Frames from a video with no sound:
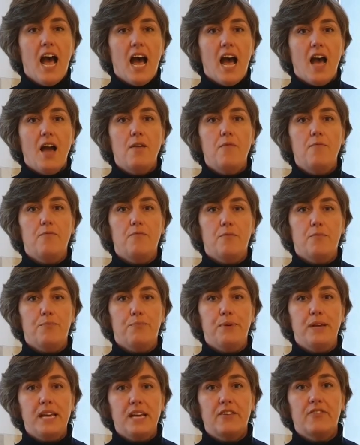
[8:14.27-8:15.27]
I'm a
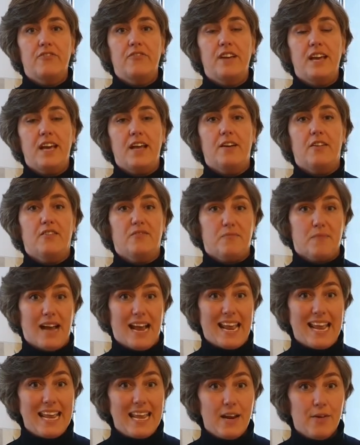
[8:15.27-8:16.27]
big fan of my
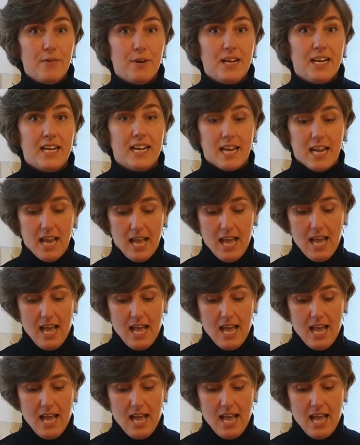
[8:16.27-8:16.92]
e-reading.